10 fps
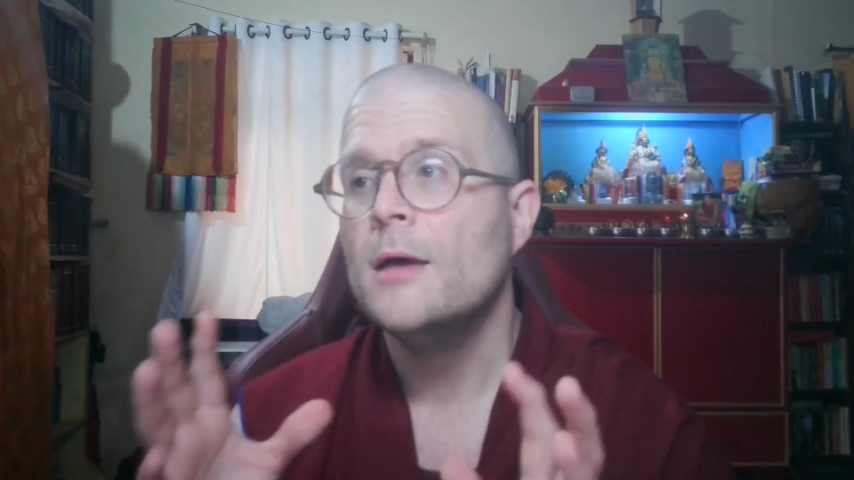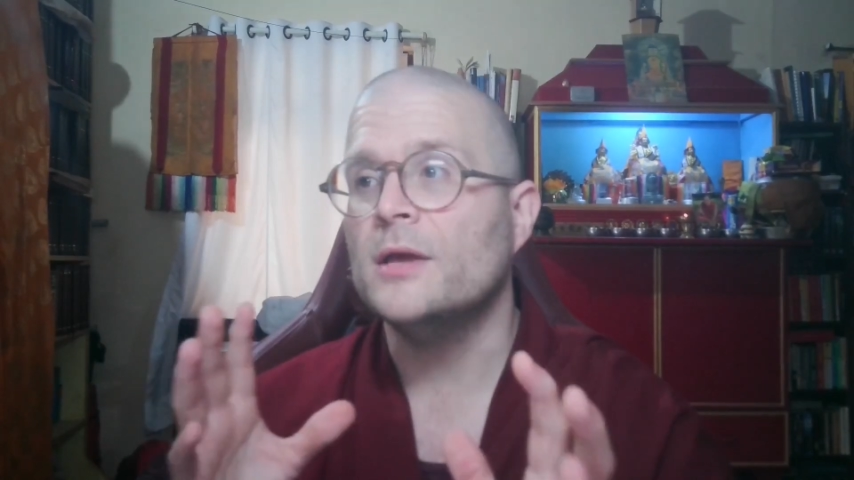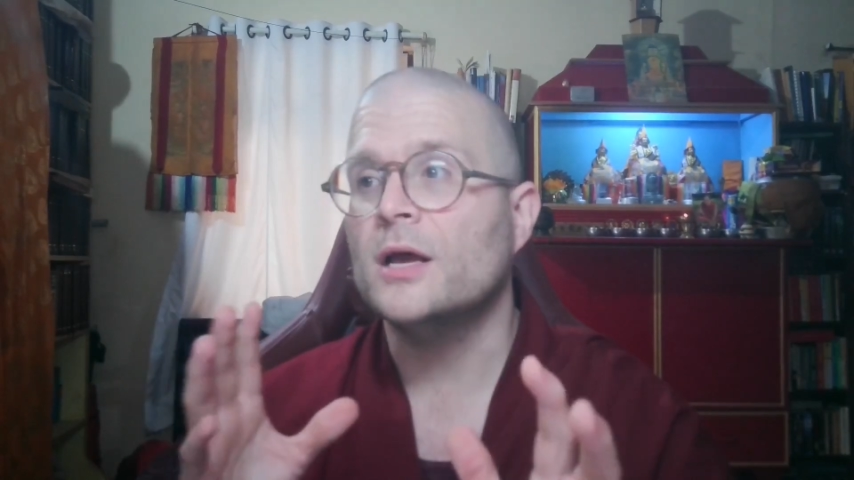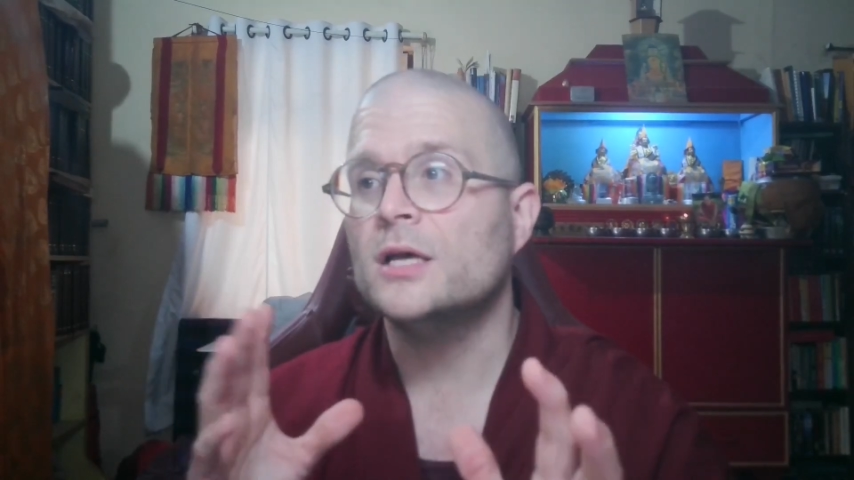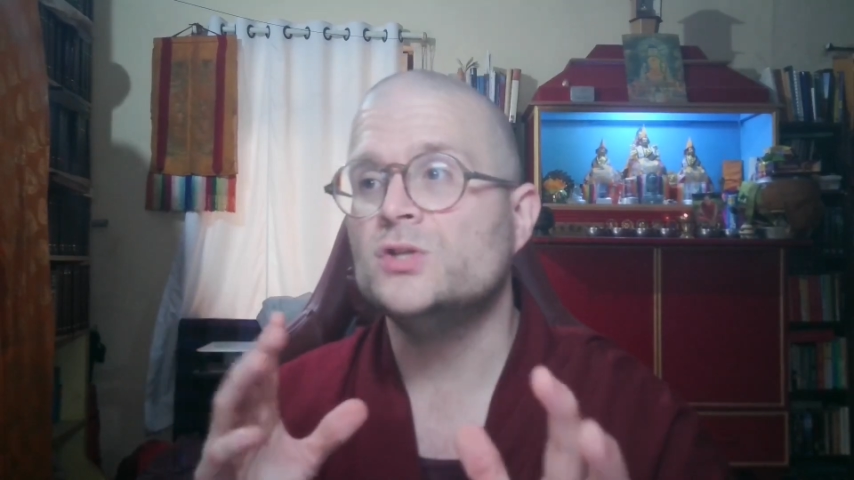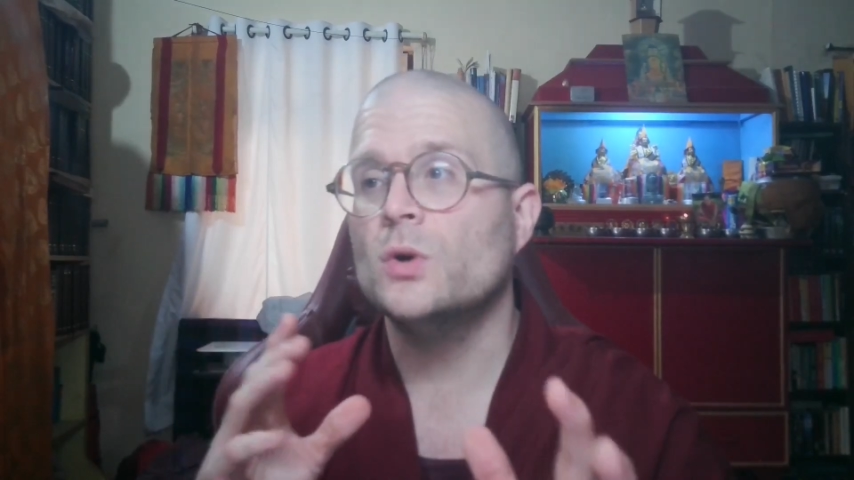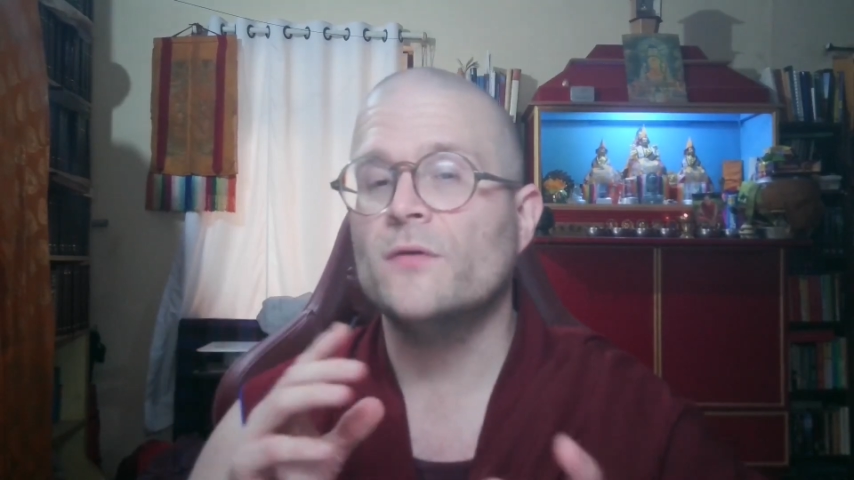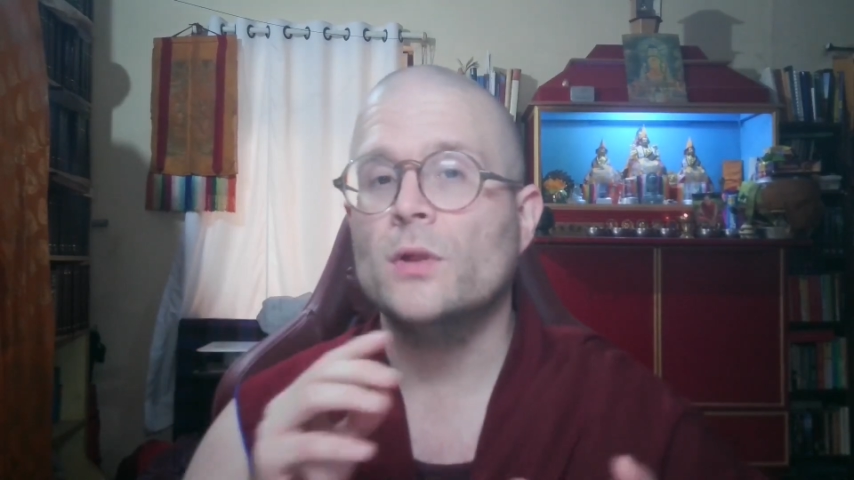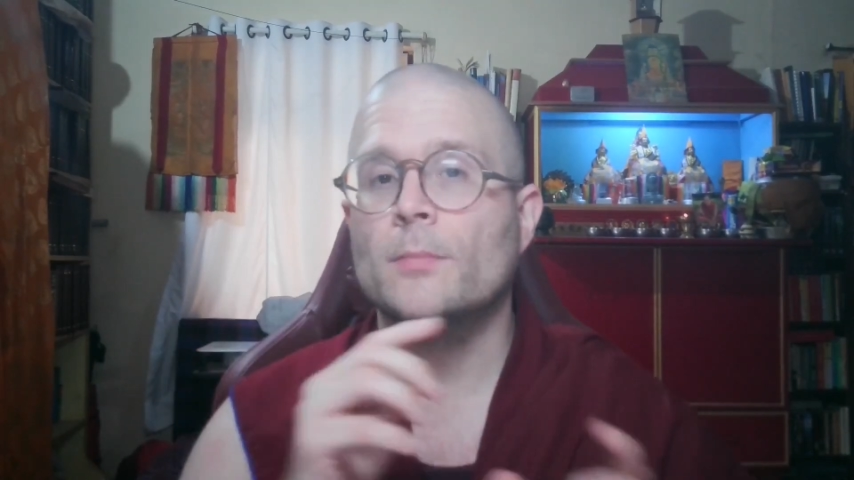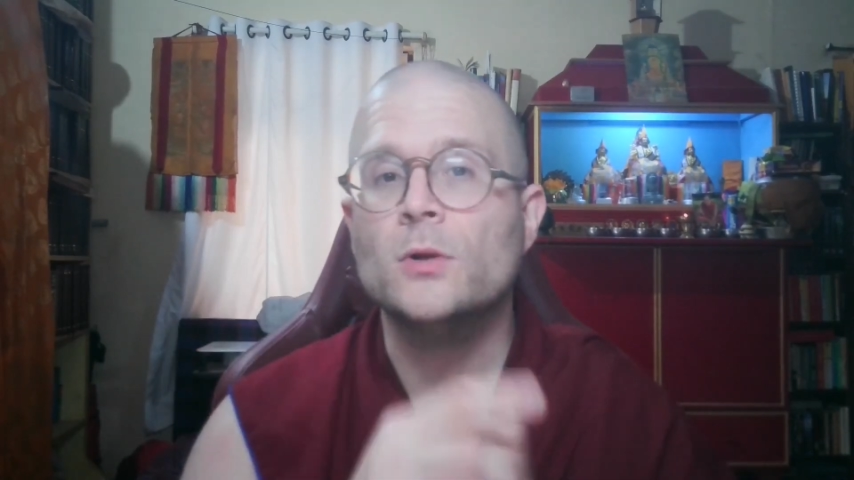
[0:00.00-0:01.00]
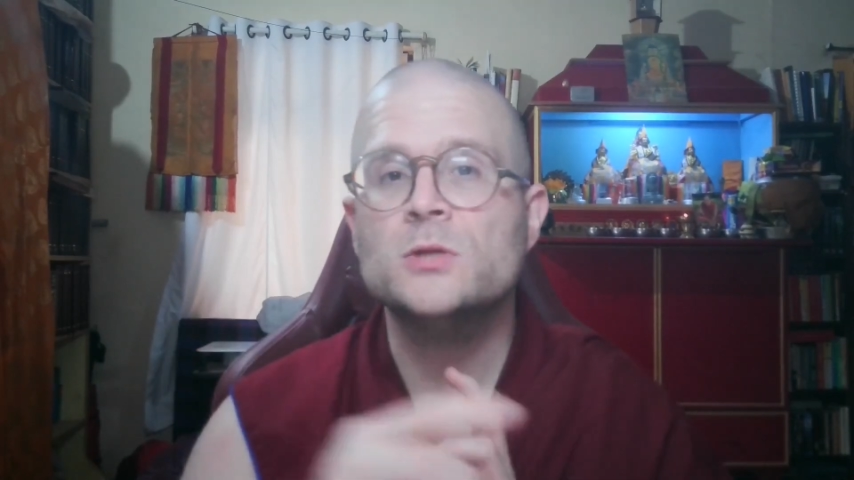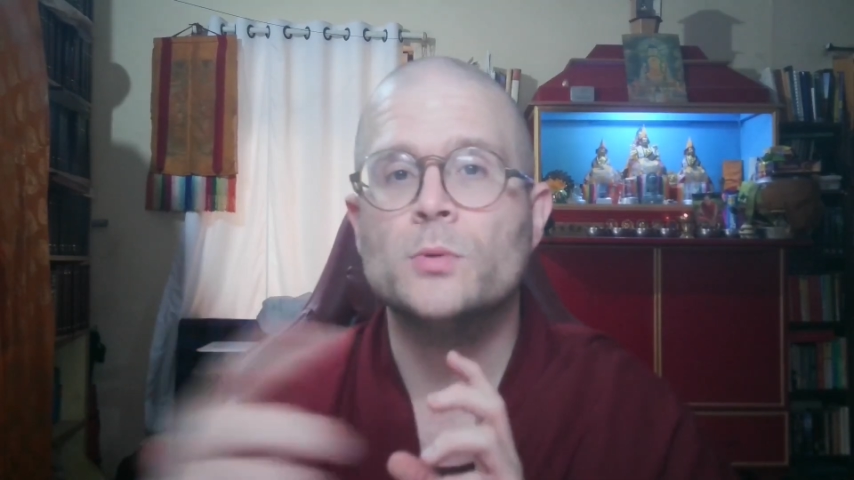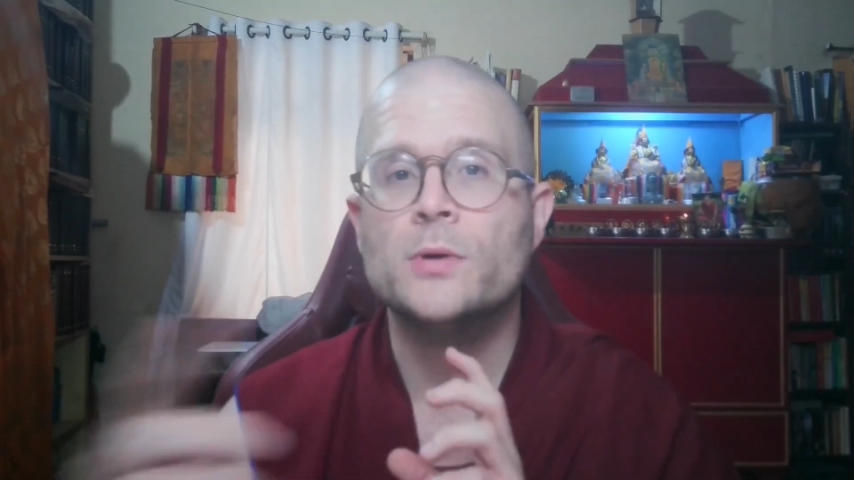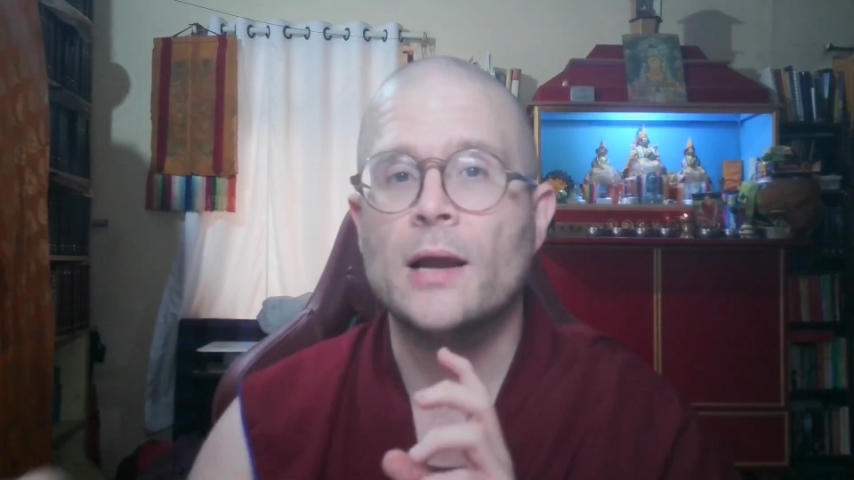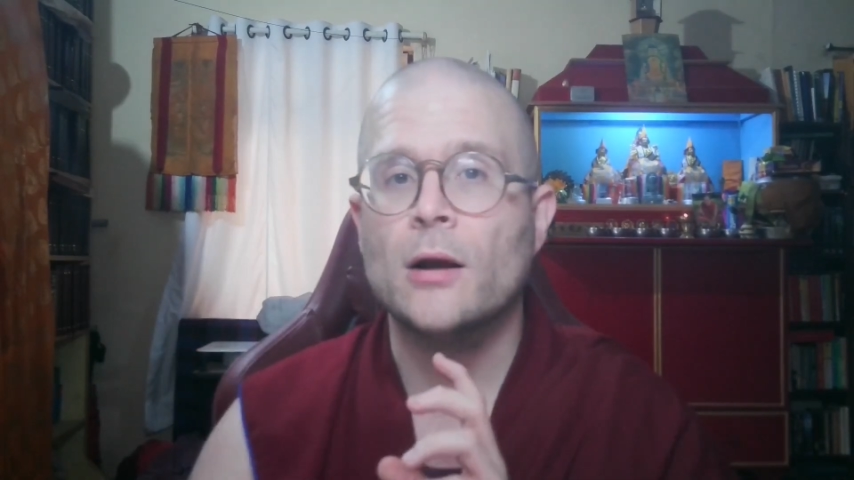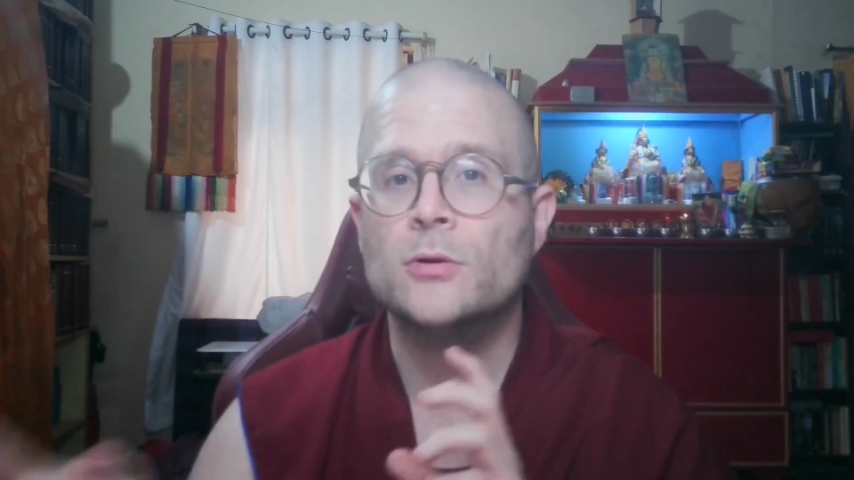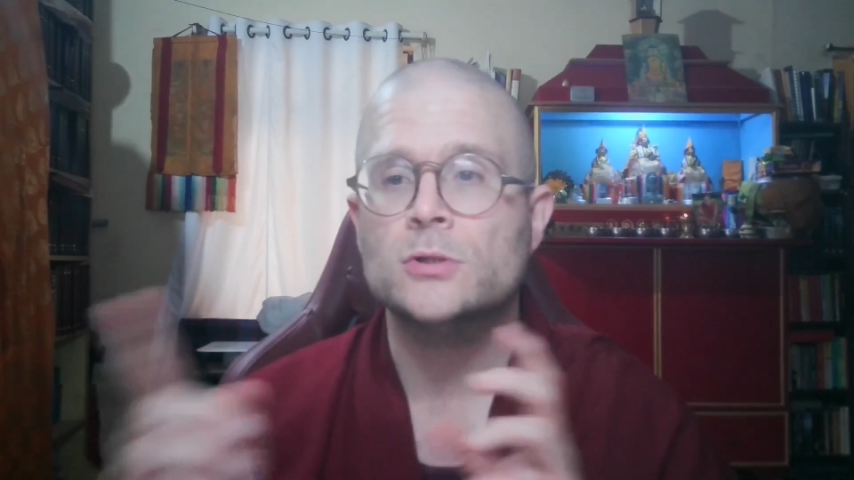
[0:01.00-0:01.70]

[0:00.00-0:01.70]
because you're following multiple characters